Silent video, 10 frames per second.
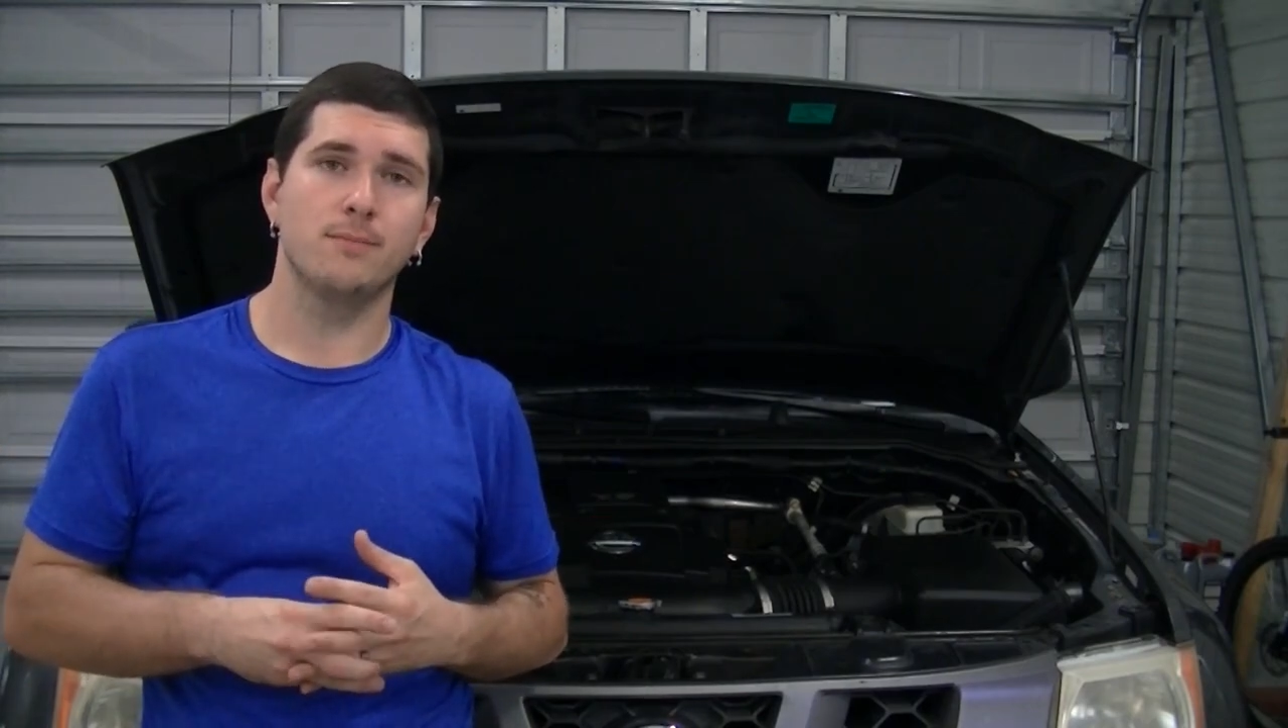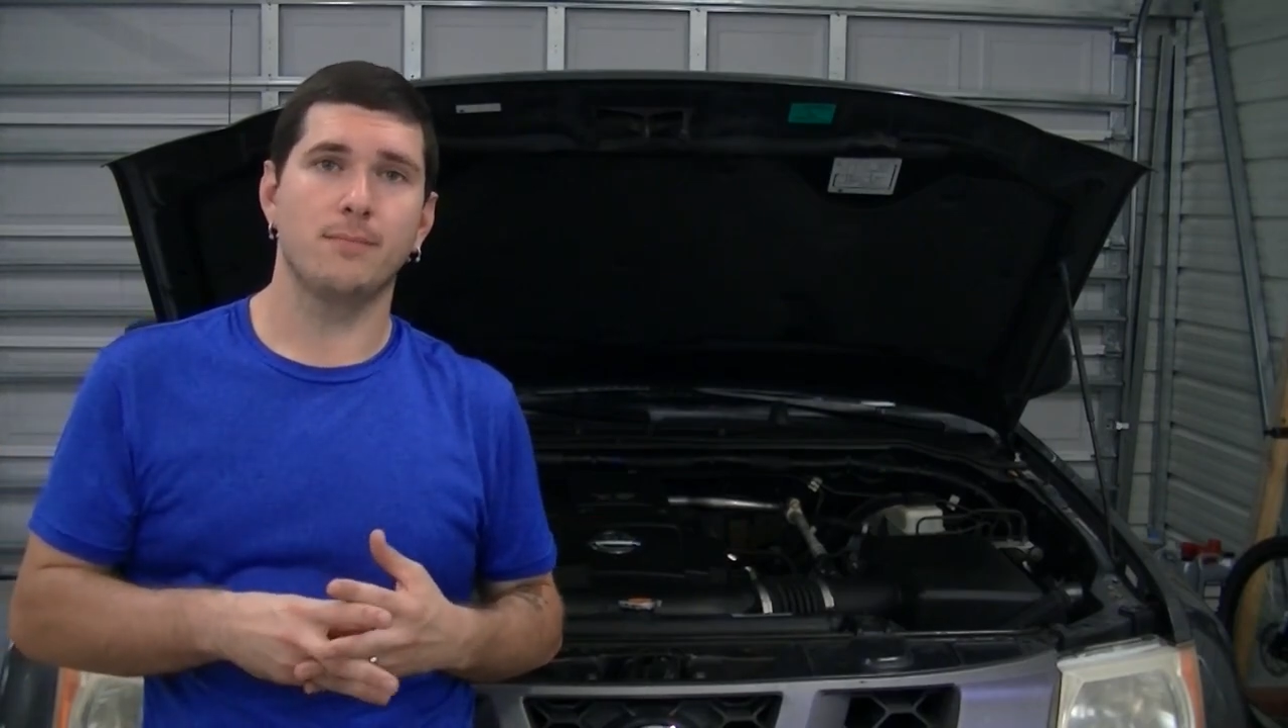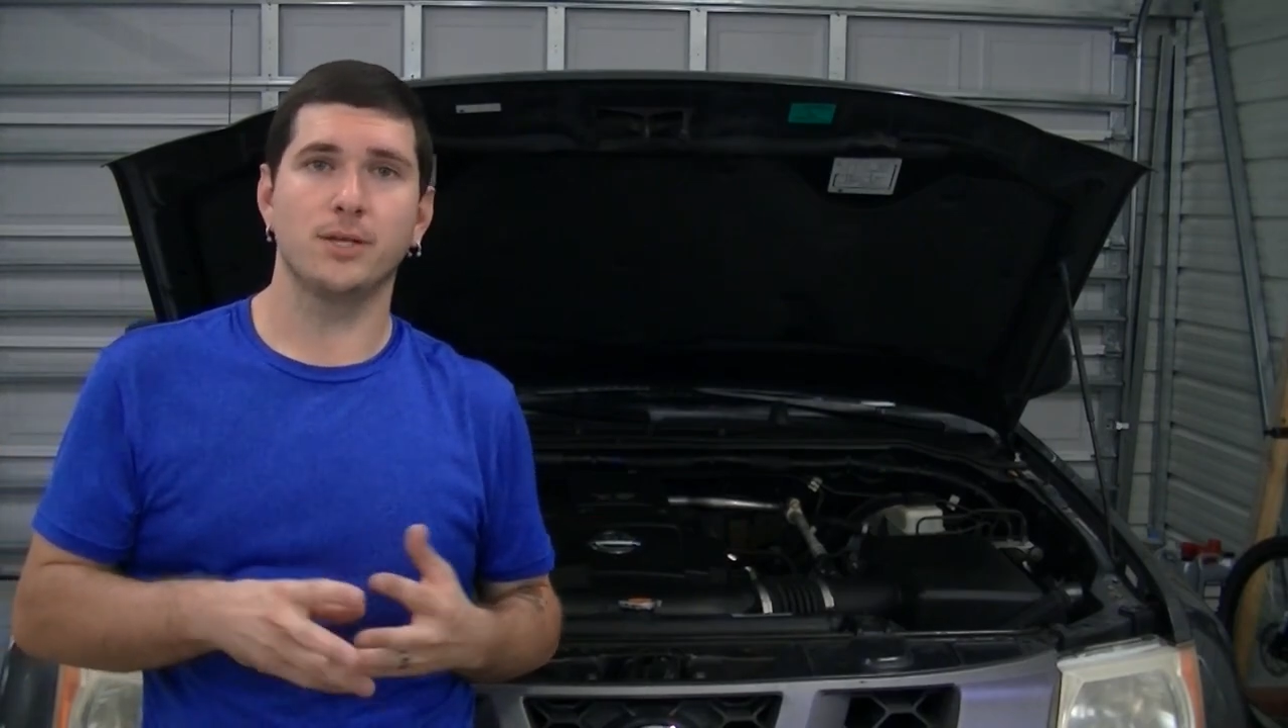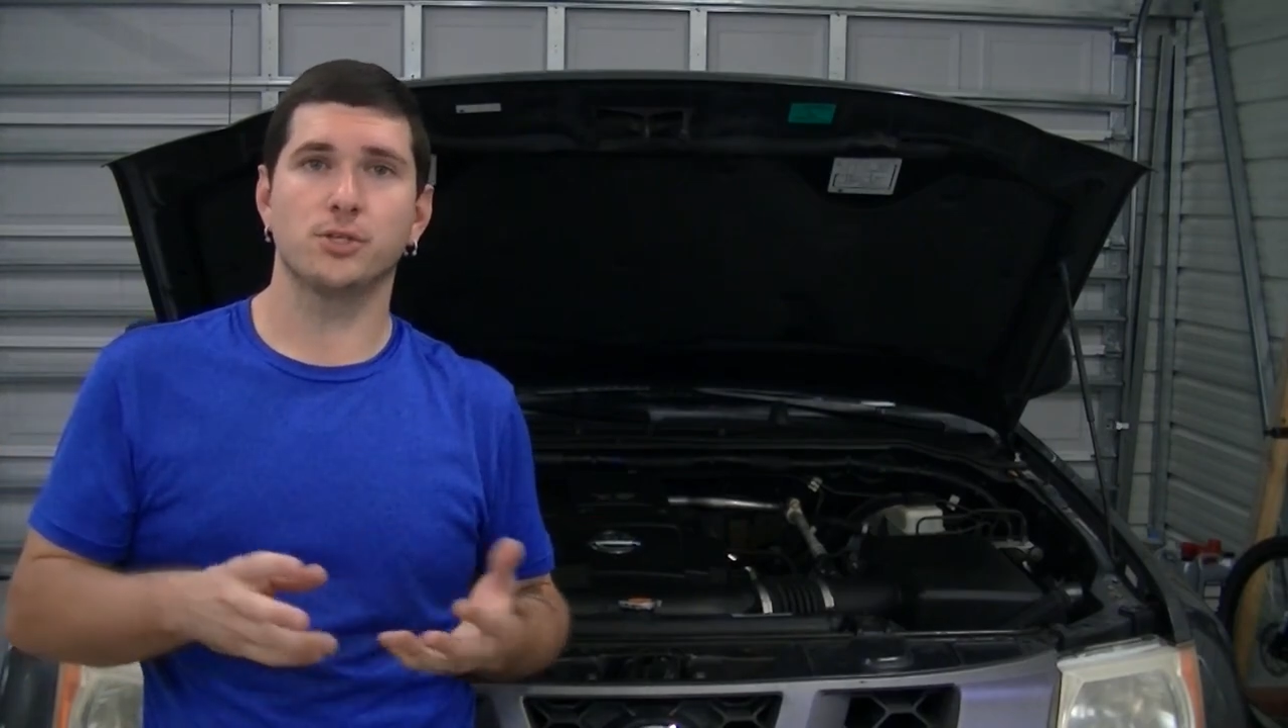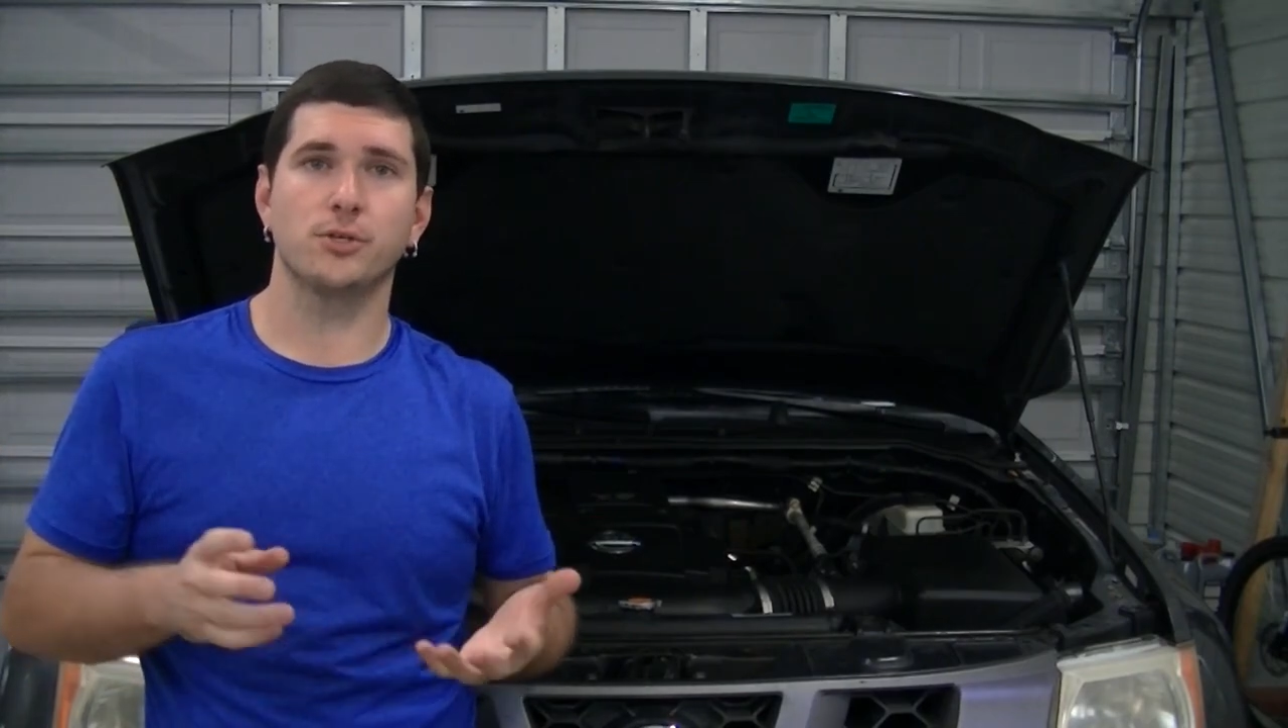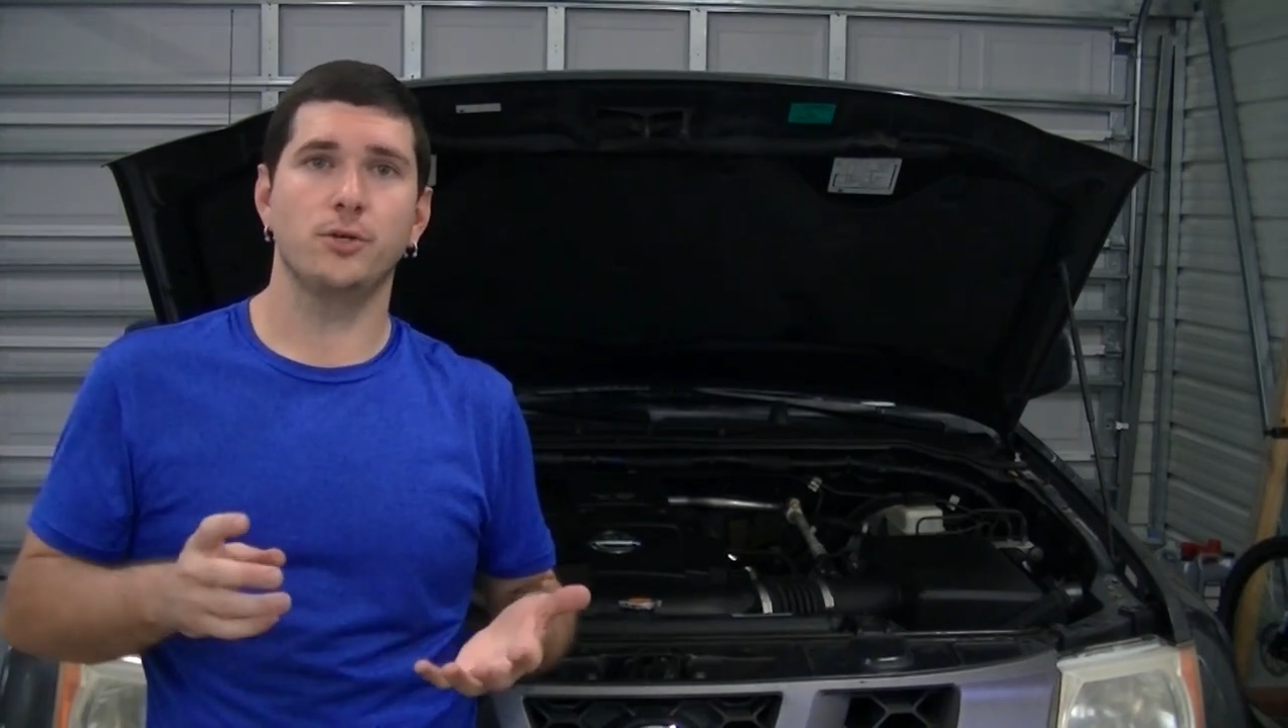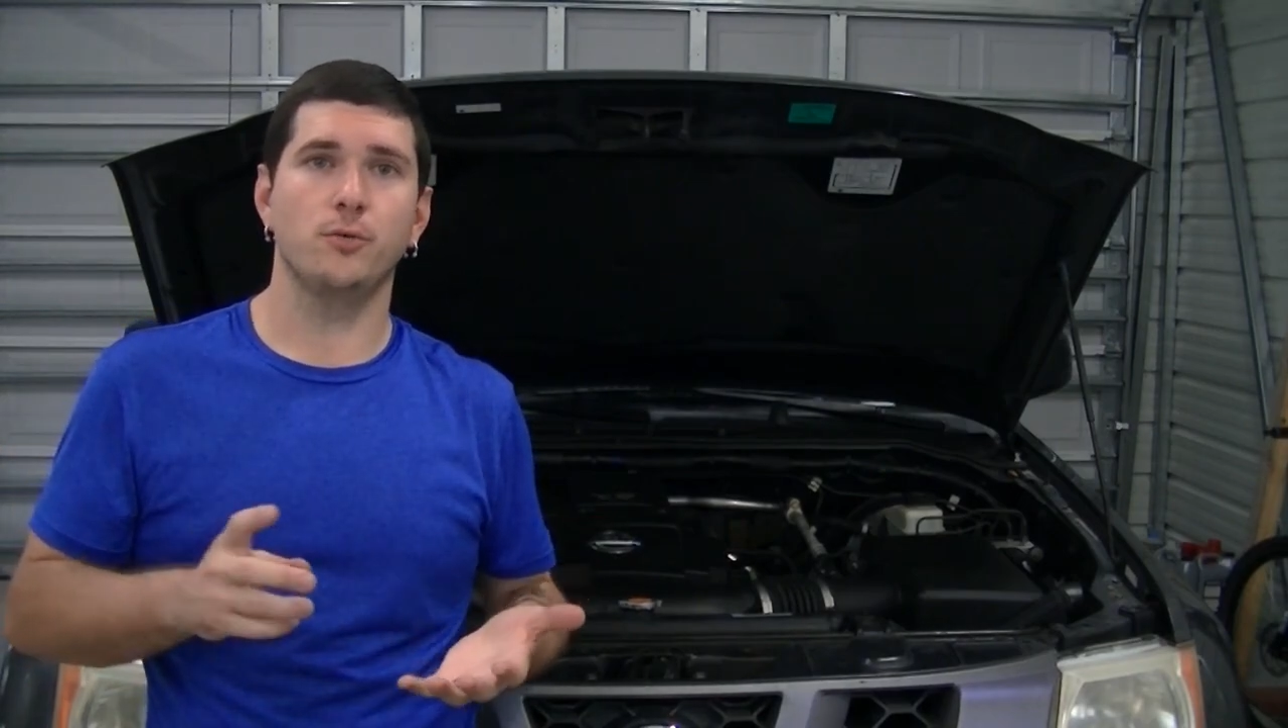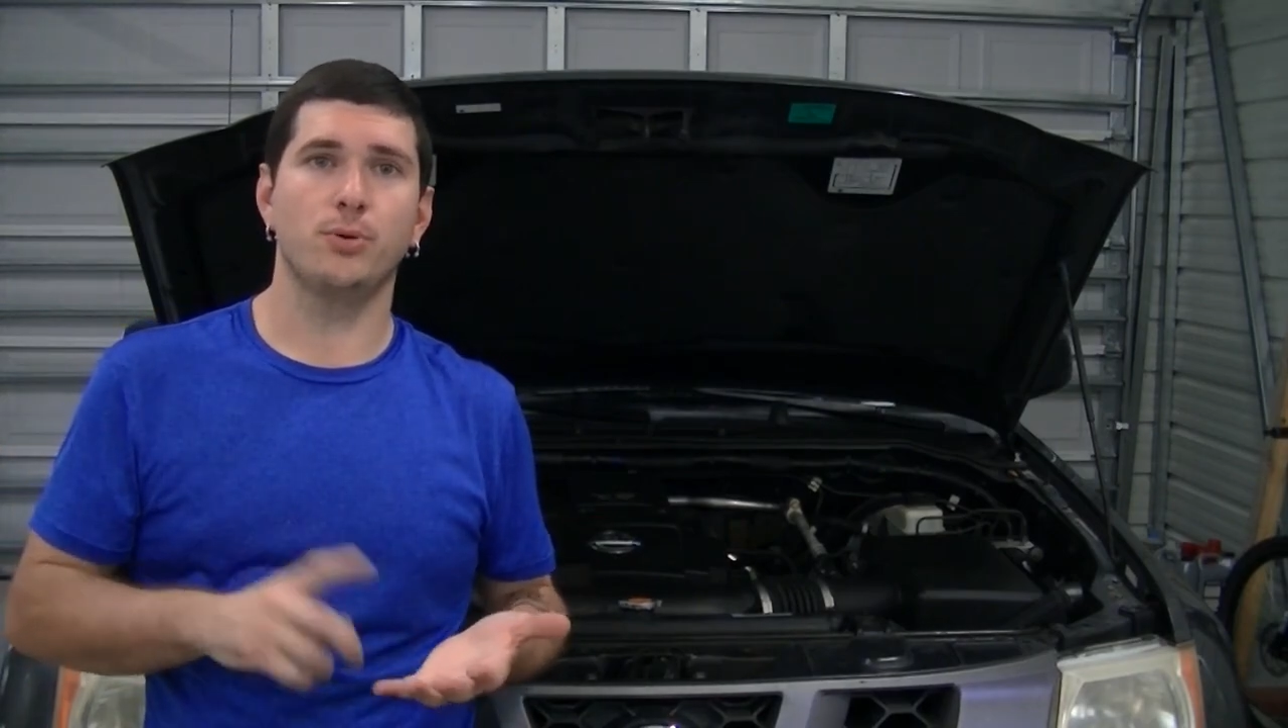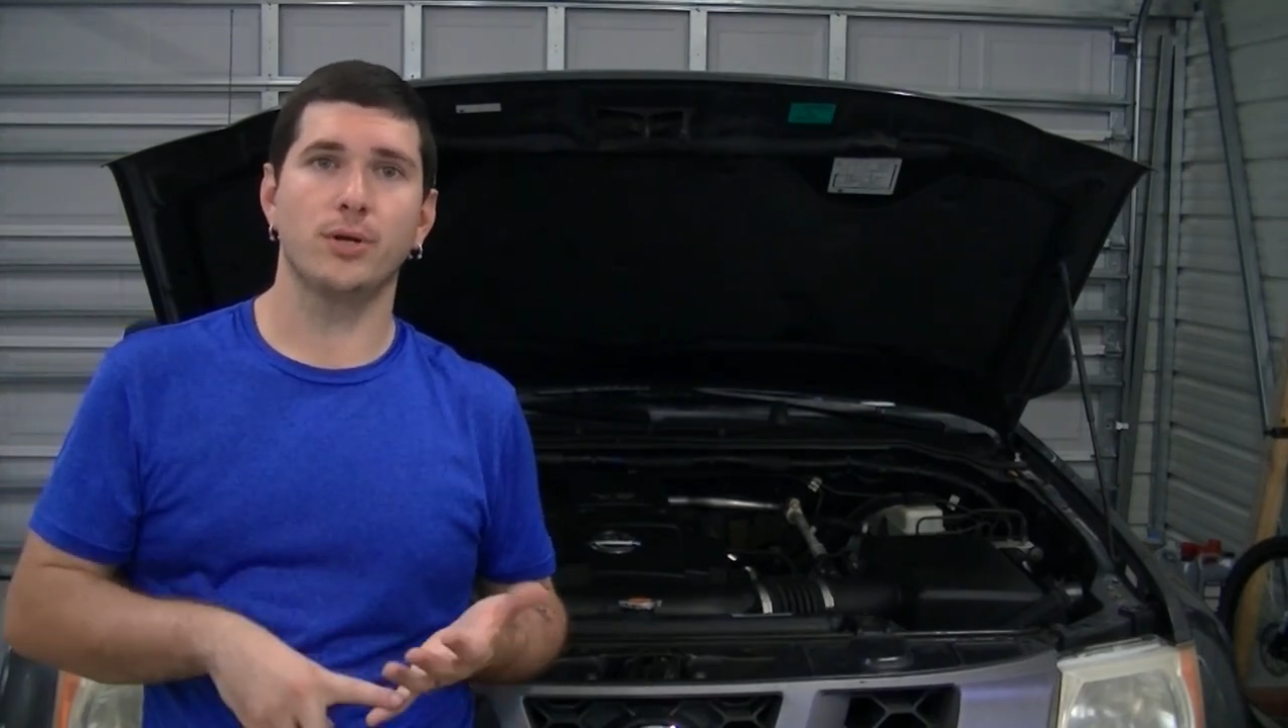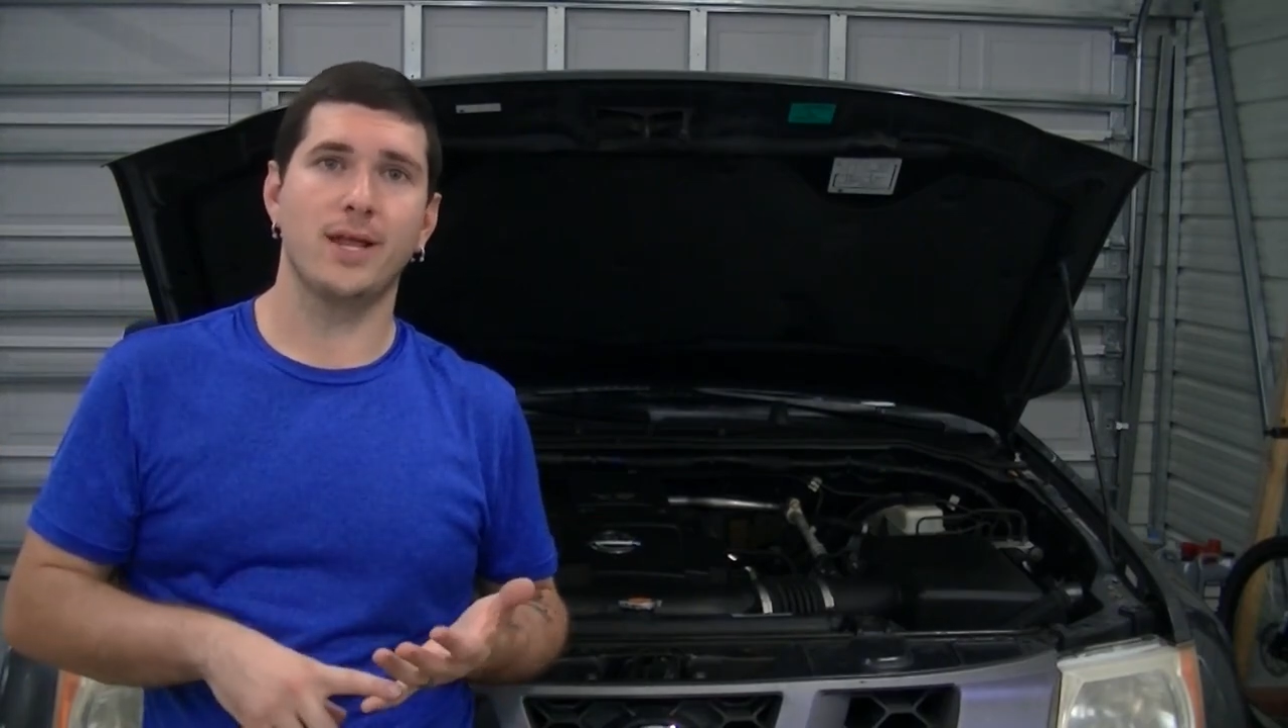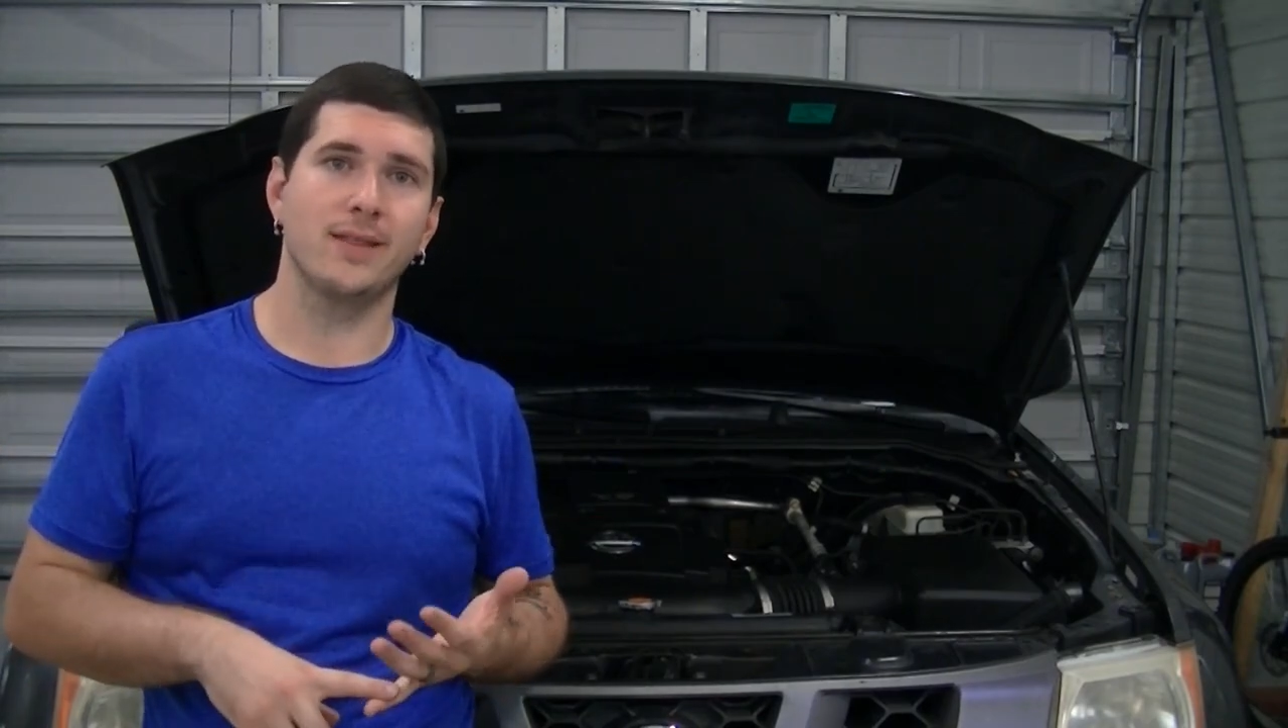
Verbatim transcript: make sure you put